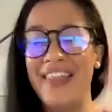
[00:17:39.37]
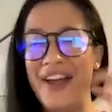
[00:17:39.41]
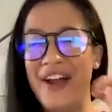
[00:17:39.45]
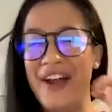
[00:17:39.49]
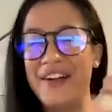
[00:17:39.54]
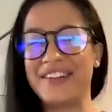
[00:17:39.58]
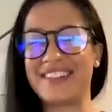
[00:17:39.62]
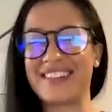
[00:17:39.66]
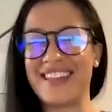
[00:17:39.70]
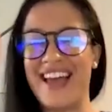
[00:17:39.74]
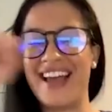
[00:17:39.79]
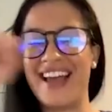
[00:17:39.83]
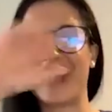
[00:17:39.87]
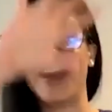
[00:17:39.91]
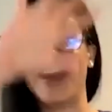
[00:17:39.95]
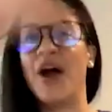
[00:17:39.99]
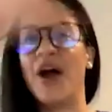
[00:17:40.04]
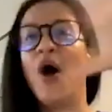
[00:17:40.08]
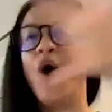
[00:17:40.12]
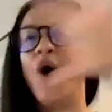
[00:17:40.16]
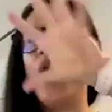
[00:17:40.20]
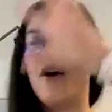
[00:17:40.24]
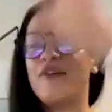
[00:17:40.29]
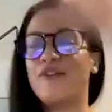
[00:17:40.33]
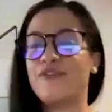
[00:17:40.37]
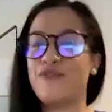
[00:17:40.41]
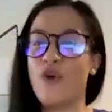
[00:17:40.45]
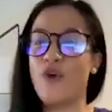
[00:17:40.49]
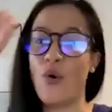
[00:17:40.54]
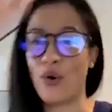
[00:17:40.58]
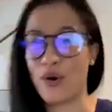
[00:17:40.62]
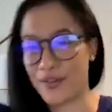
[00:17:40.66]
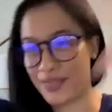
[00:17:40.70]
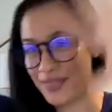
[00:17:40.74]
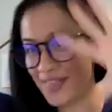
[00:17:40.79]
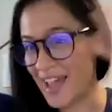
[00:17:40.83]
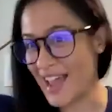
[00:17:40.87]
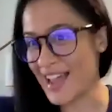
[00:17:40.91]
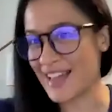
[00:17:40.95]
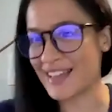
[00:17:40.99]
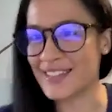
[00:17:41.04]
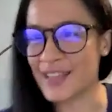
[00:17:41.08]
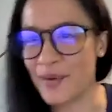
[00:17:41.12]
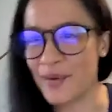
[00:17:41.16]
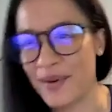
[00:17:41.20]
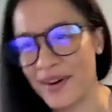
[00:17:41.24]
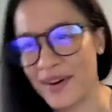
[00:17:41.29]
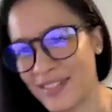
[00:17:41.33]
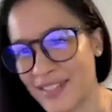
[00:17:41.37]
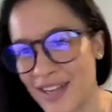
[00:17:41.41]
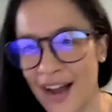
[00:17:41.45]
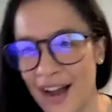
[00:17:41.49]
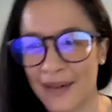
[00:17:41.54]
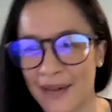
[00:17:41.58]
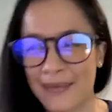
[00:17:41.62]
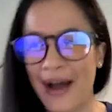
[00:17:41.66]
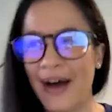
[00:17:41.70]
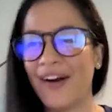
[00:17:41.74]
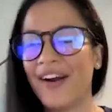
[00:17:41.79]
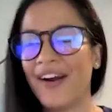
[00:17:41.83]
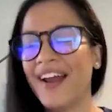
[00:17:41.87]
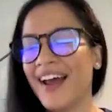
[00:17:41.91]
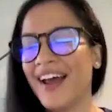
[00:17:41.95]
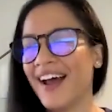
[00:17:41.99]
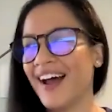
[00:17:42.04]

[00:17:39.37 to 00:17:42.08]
there's like 4 things I want to talk about.